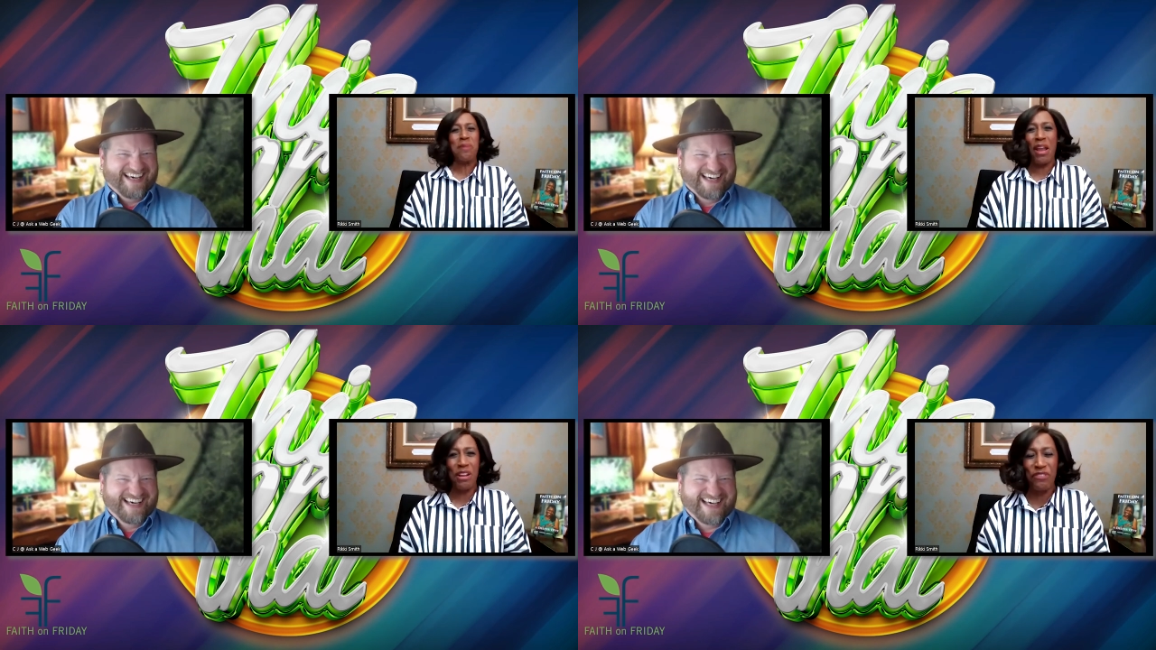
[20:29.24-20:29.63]
Speaker 1: Be
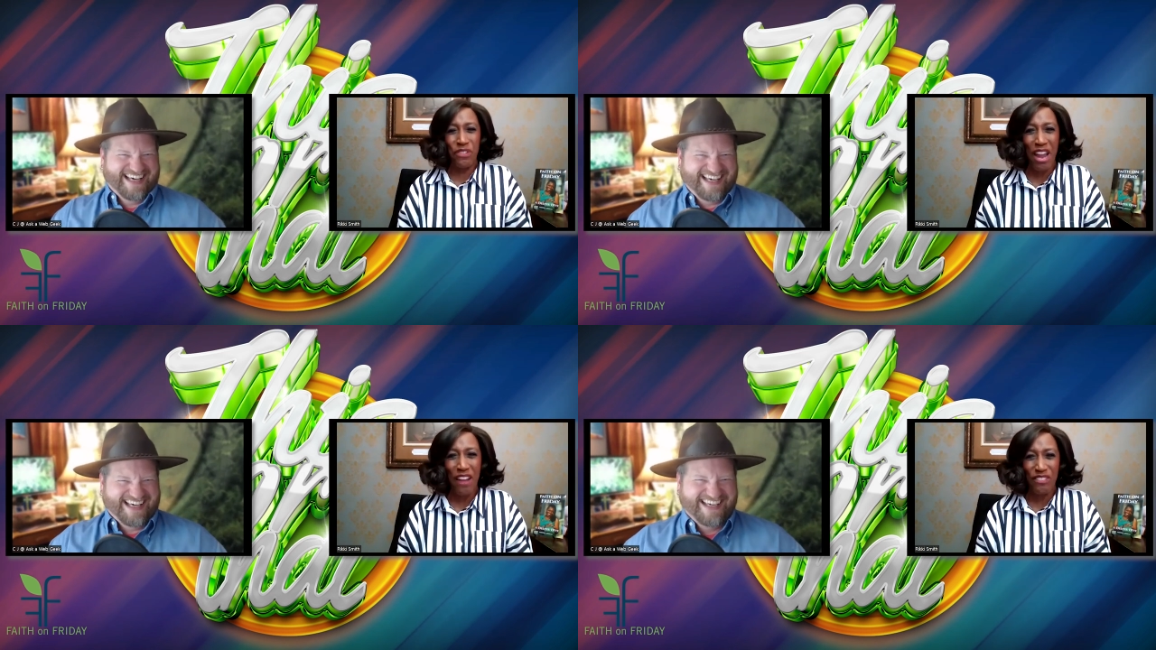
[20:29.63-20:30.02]
married
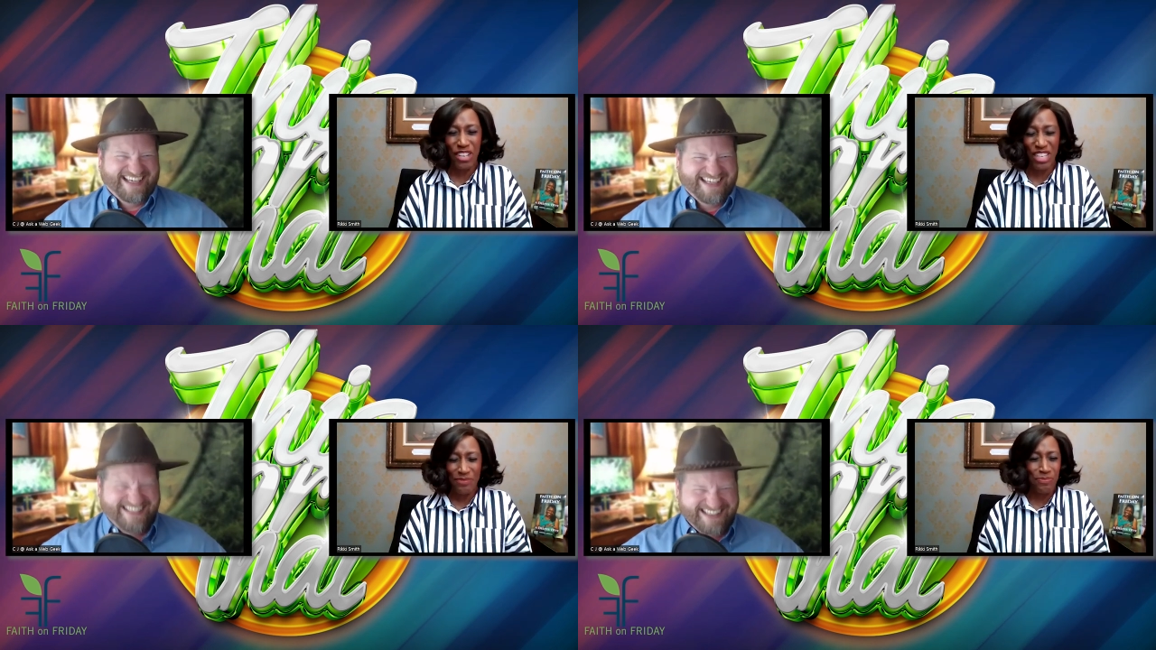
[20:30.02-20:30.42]

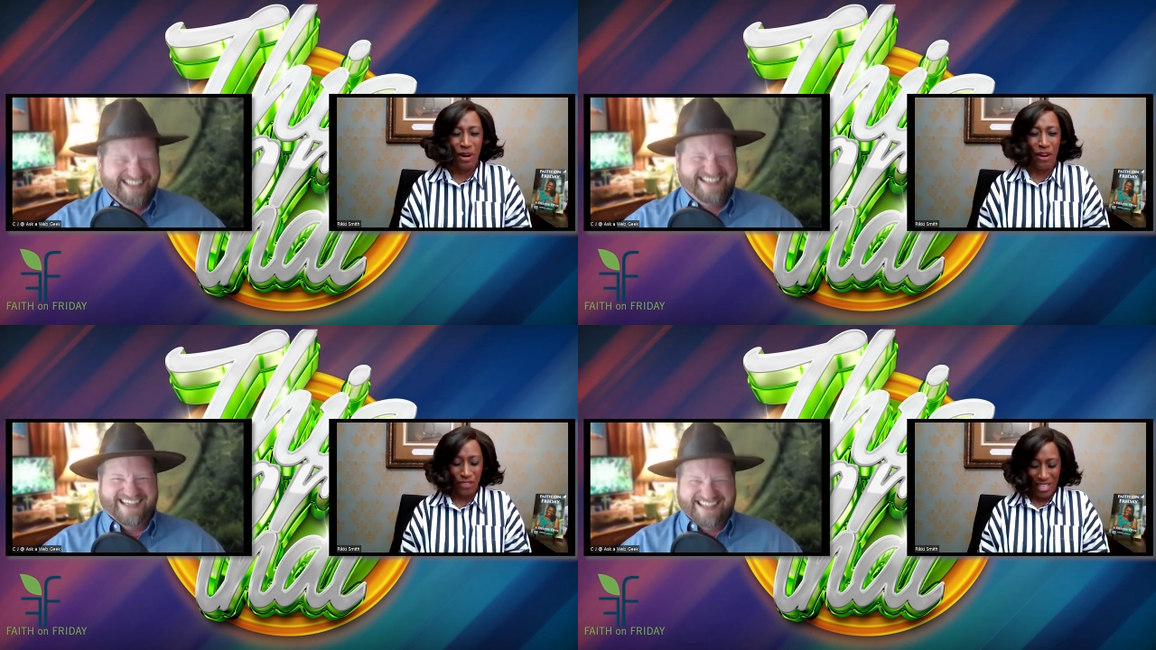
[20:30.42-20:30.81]
forever.
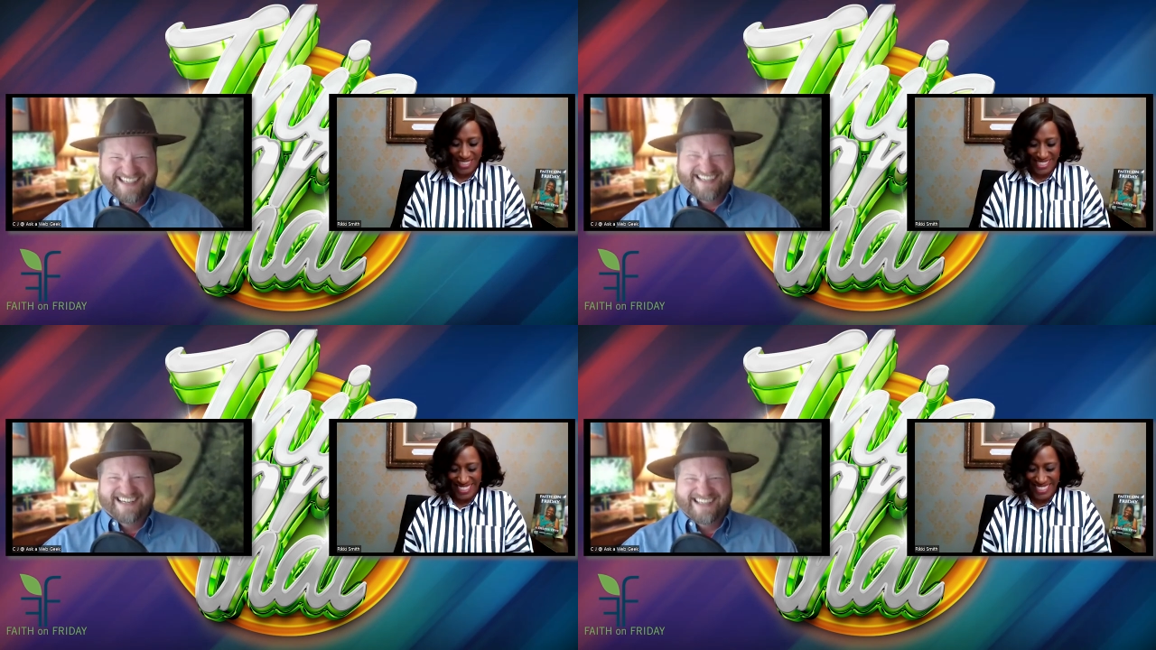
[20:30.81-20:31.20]

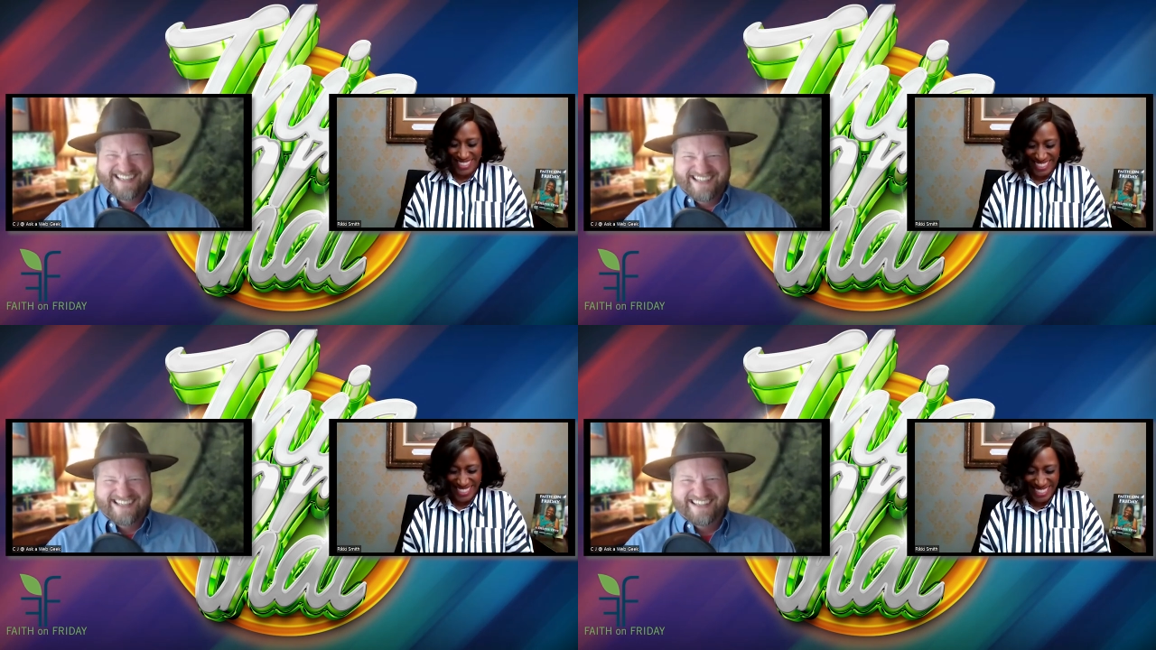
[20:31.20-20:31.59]
Perfect.
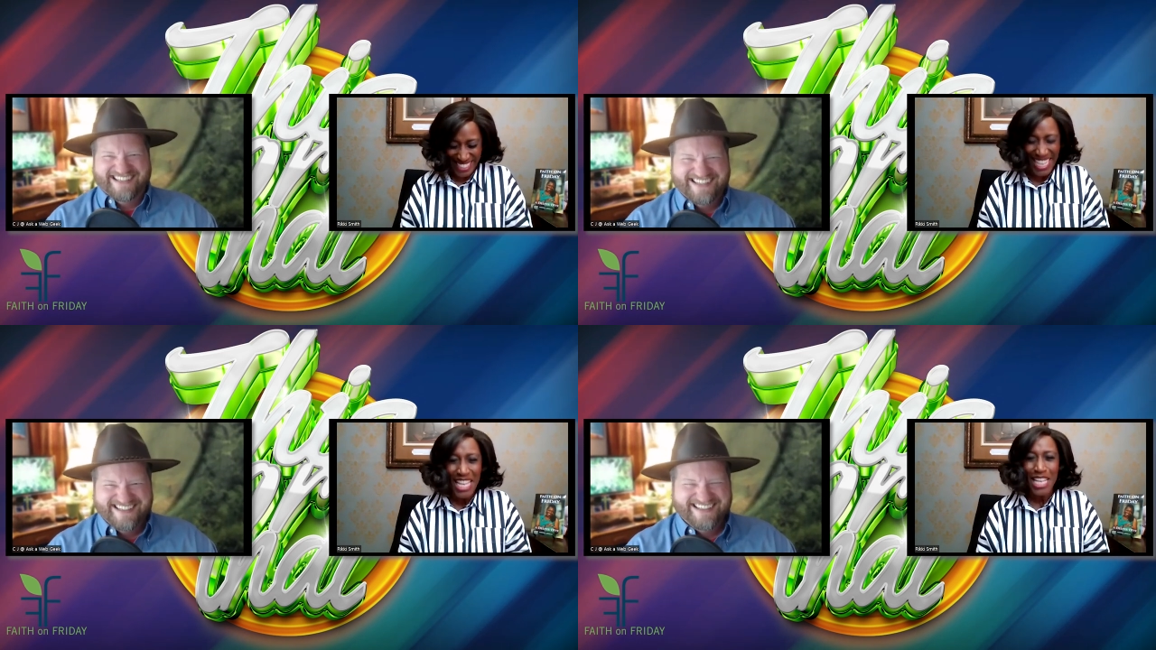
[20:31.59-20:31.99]

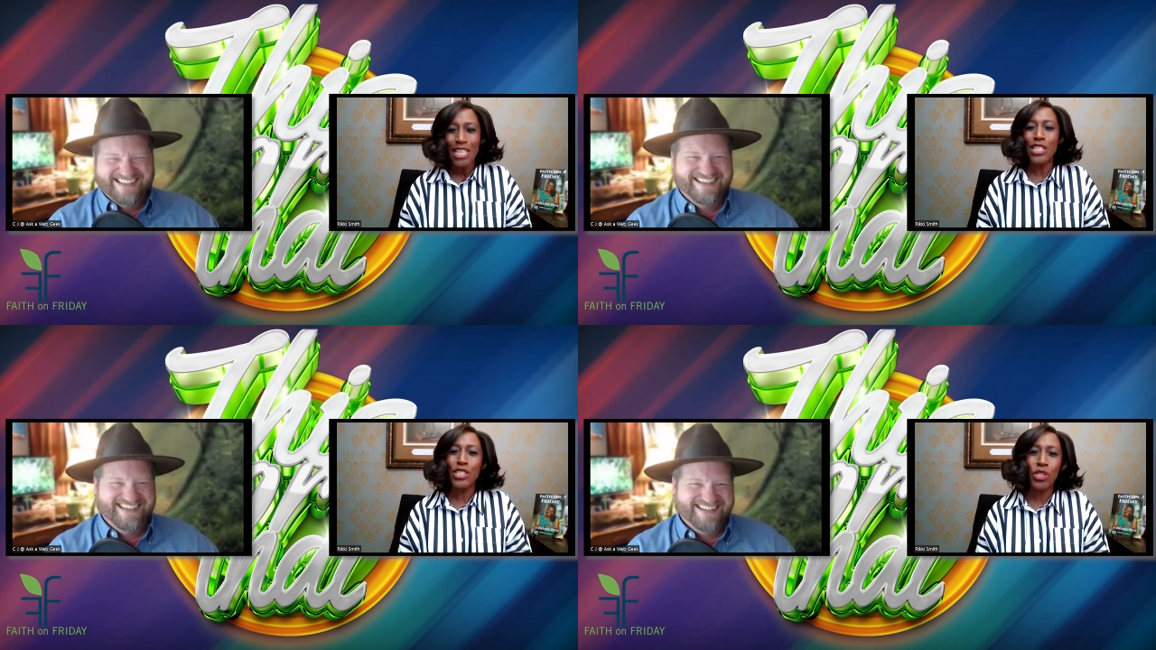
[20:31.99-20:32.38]

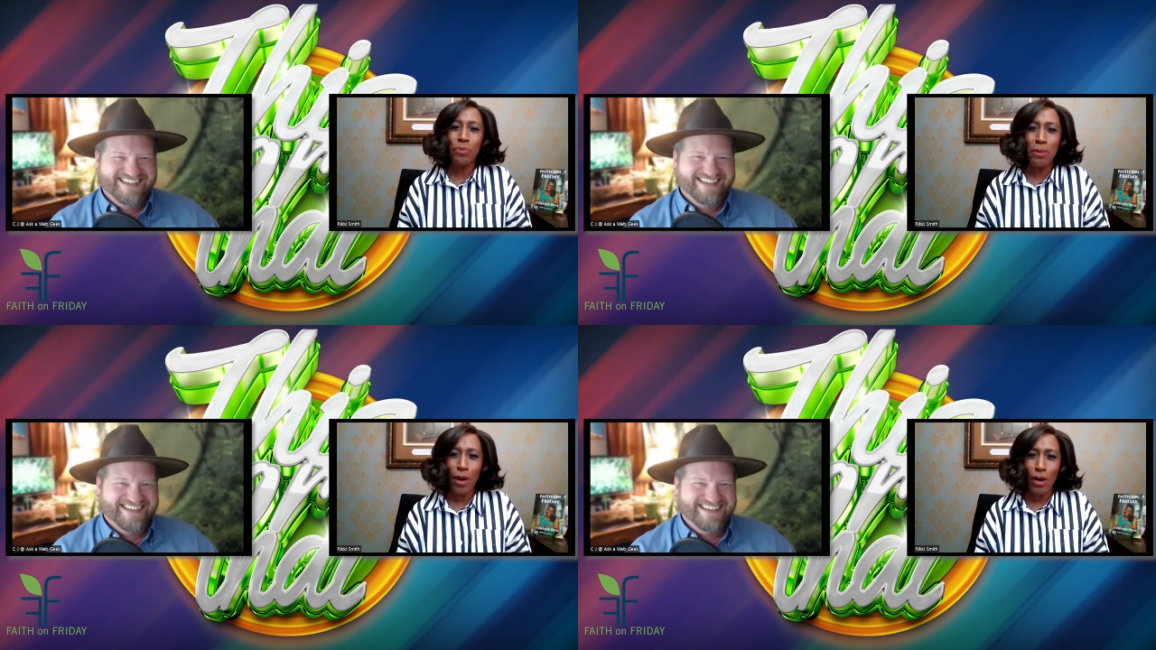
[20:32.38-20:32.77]
The
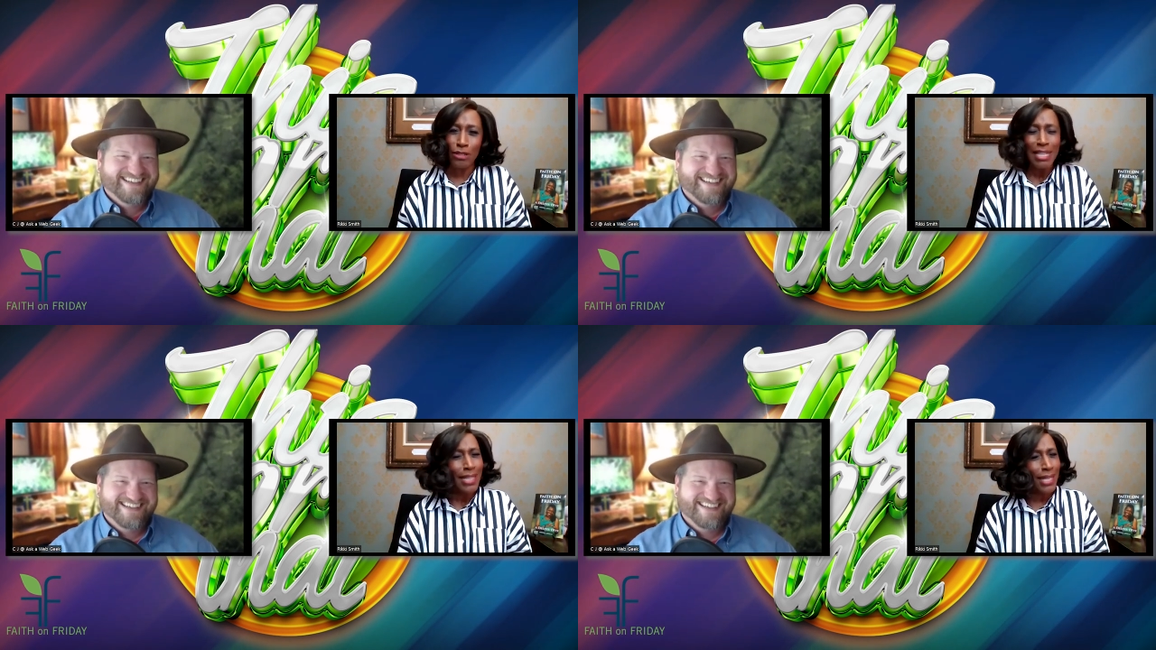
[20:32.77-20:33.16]
Super
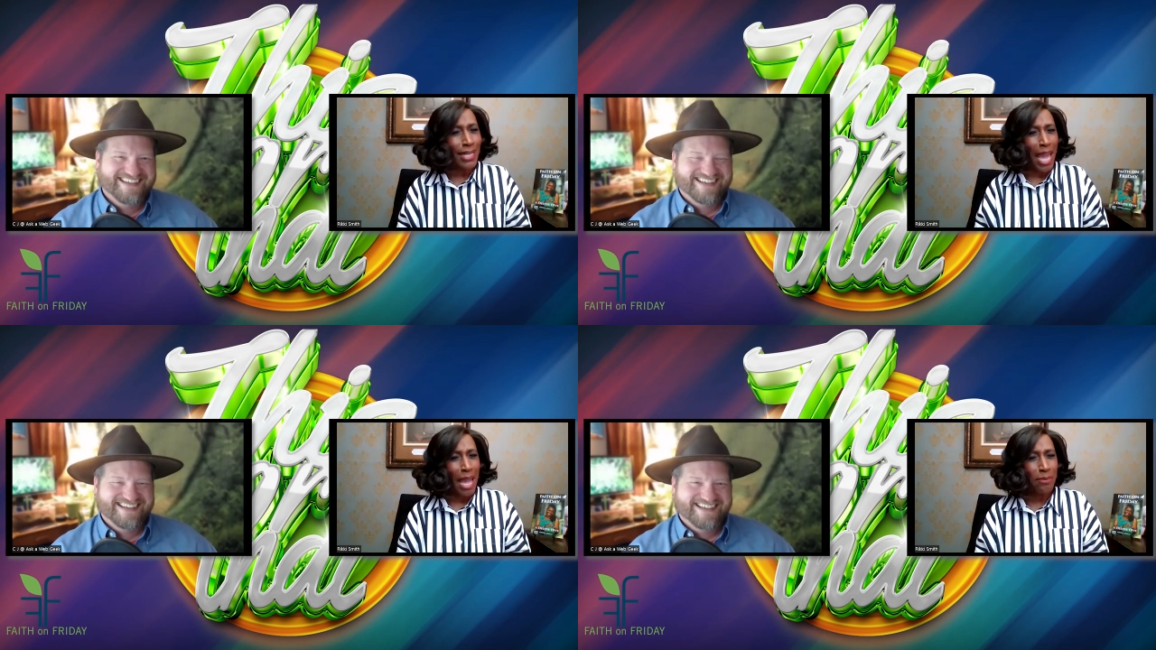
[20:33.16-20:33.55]
Bowl,
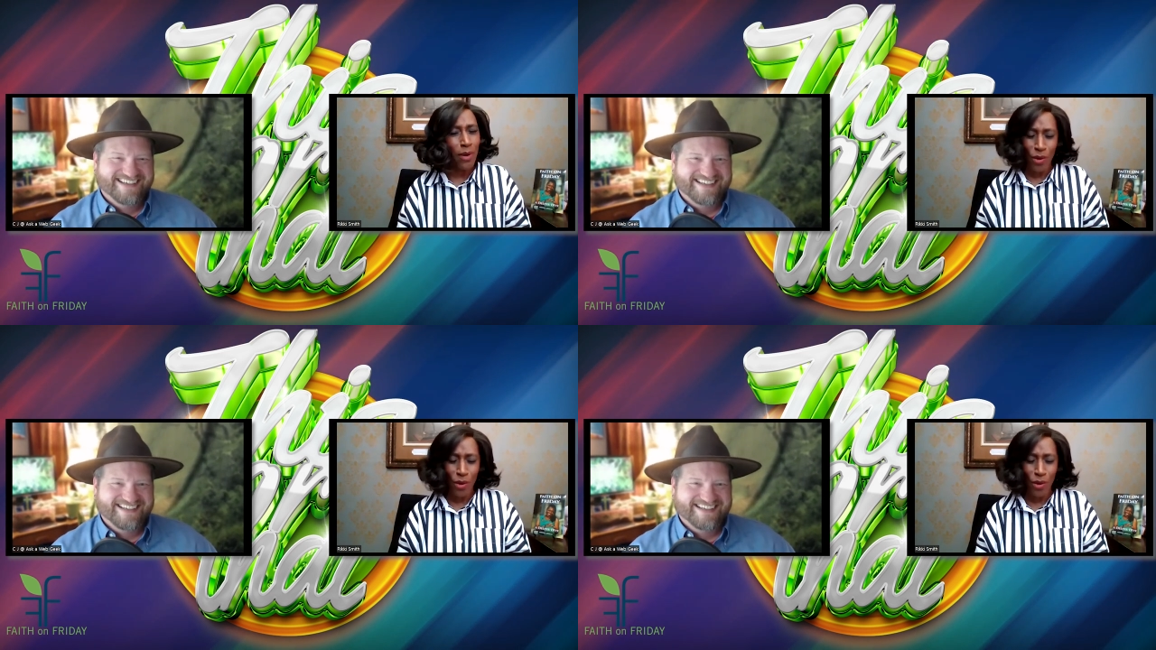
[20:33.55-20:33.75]
the game